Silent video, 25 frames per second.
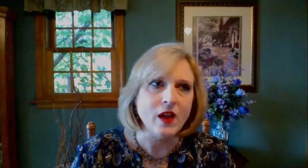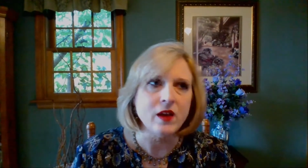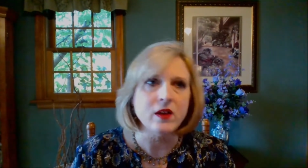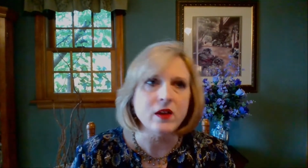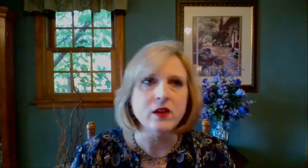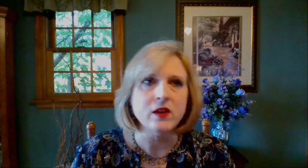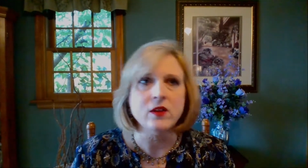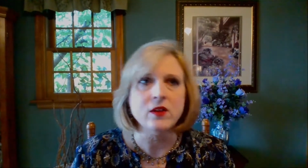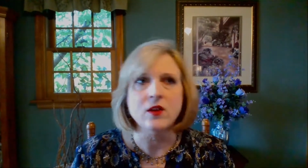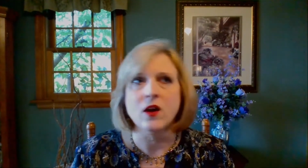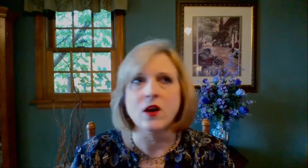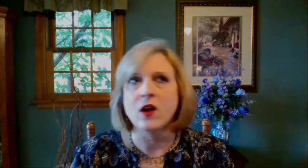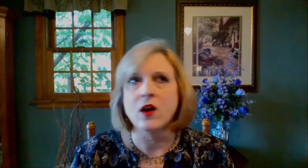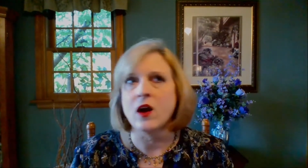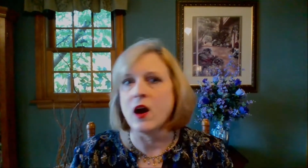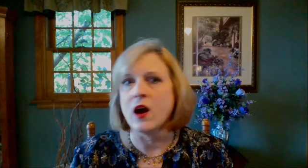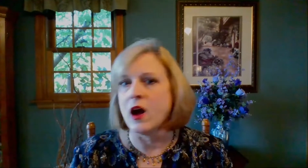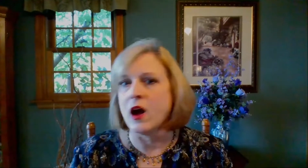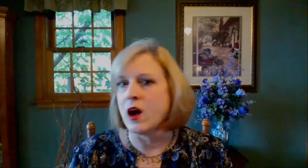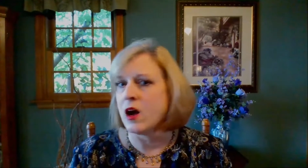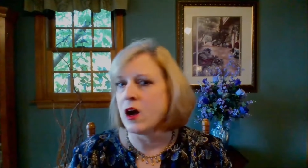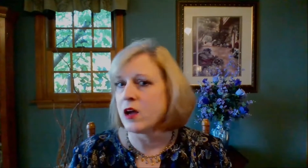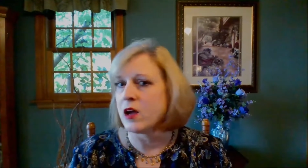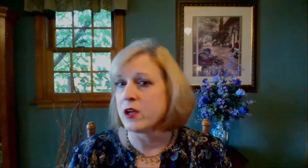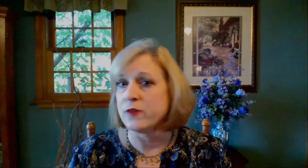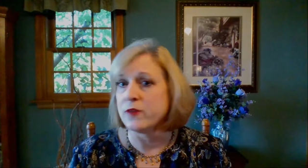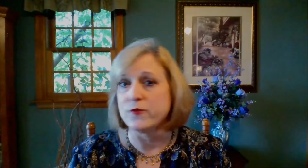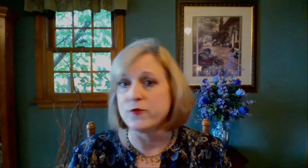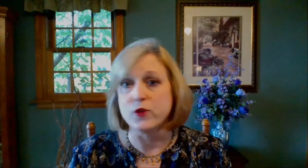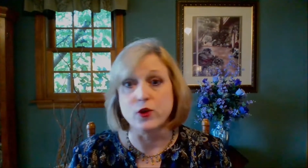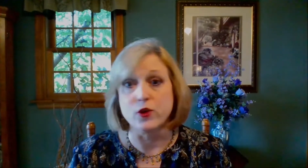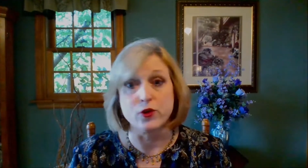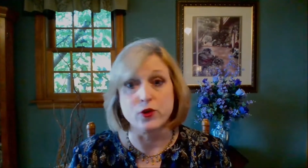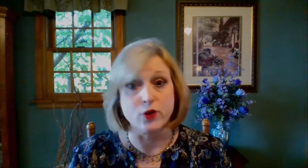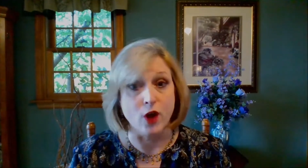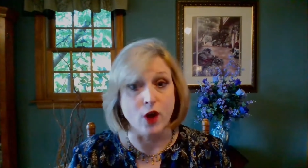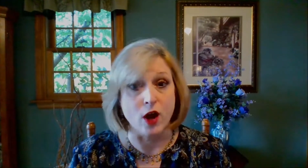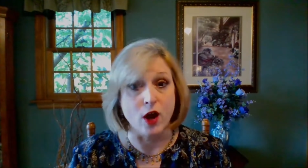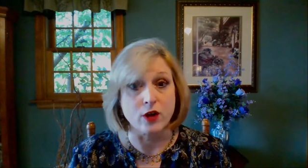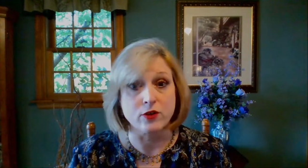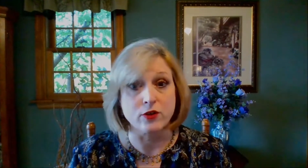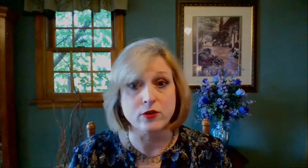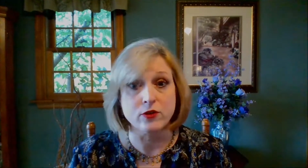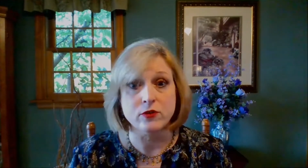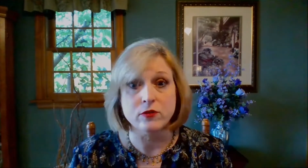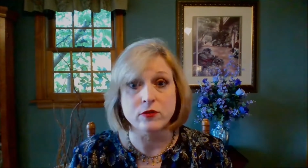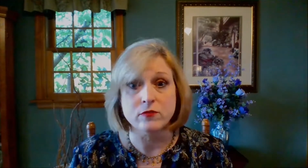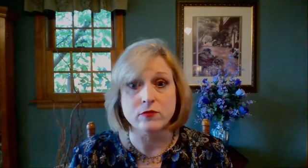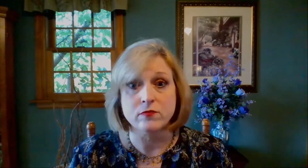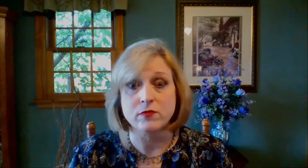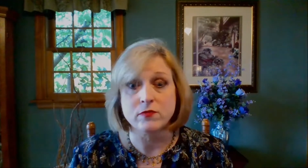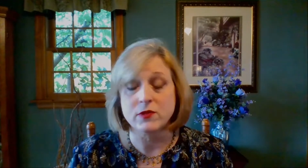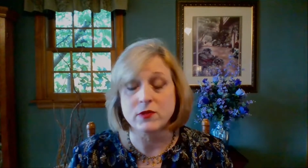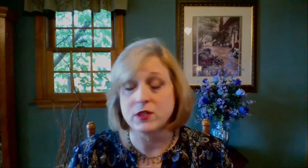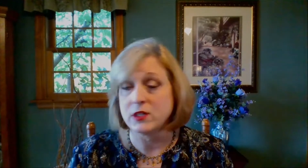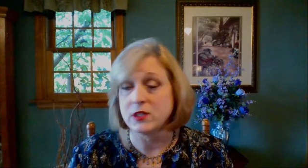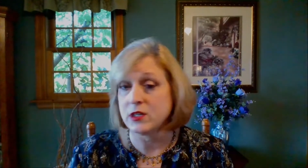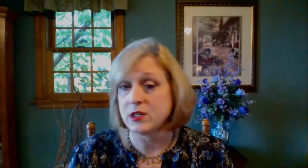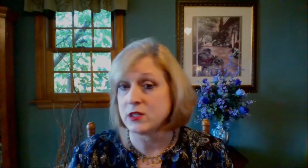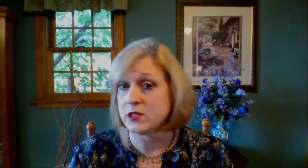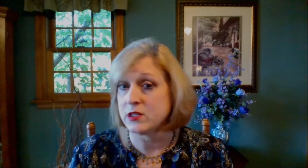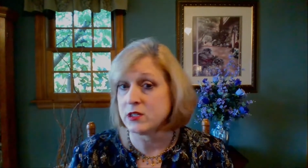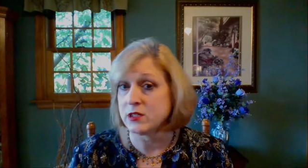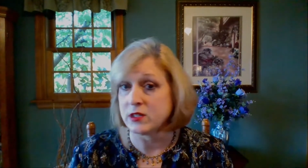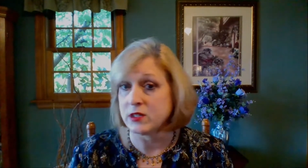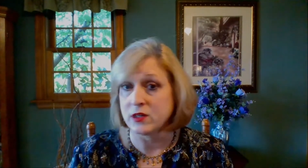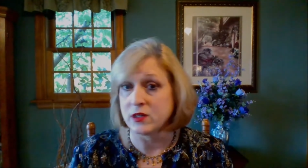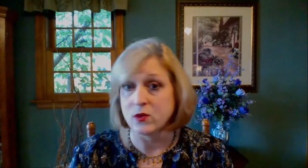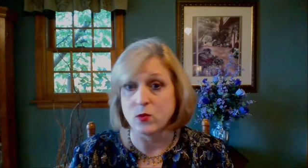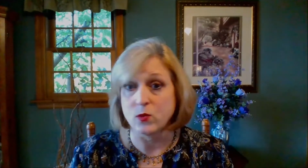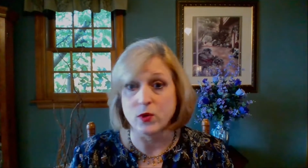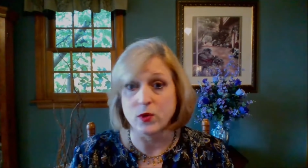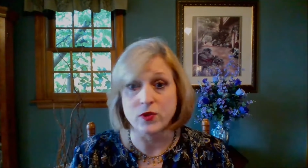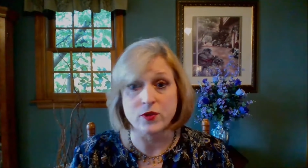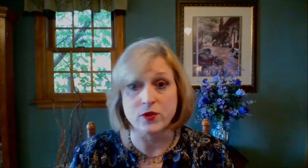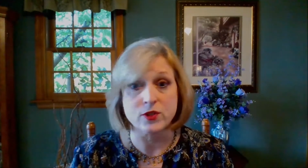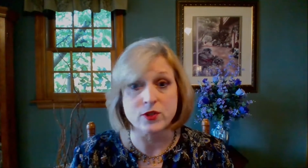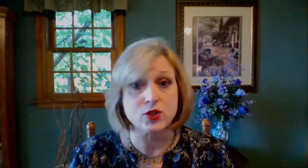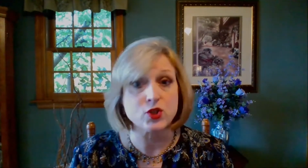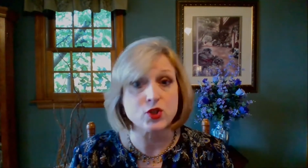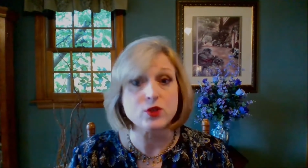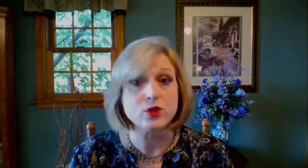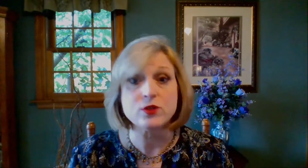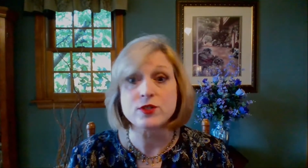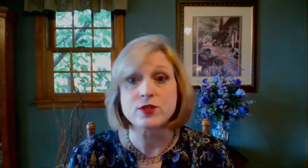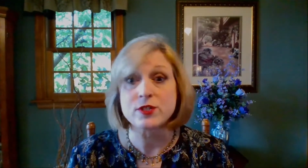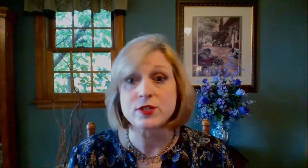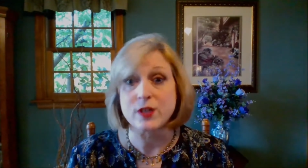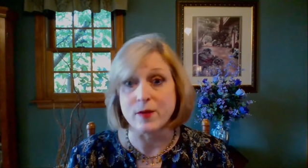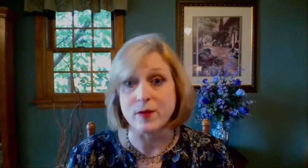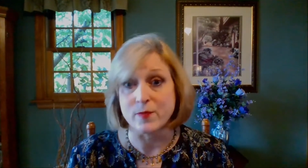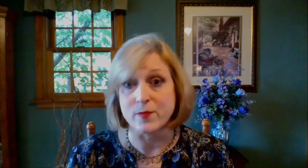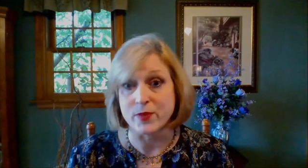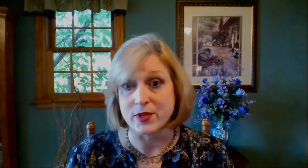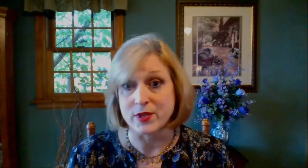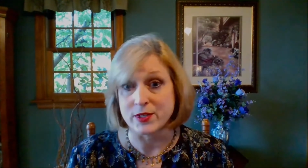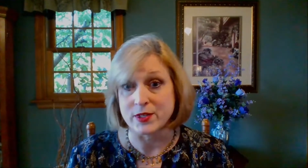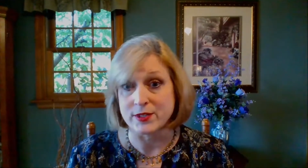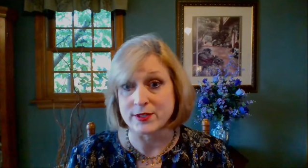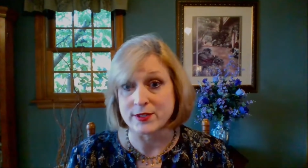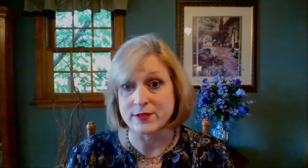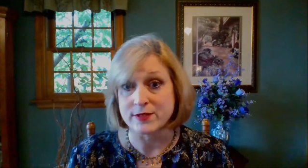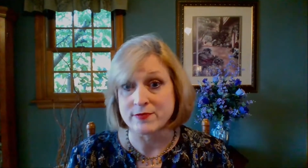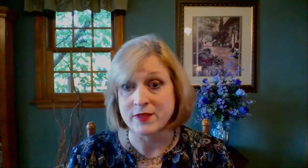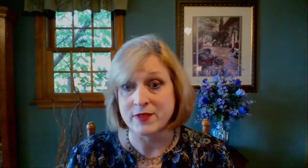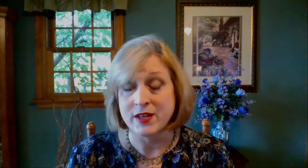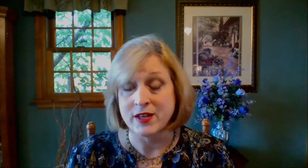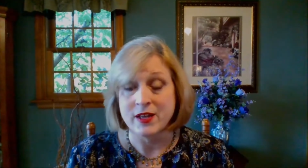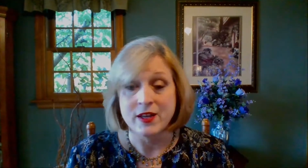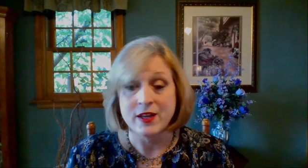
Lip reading: If you're a doctor, you need to deal with insurance companies.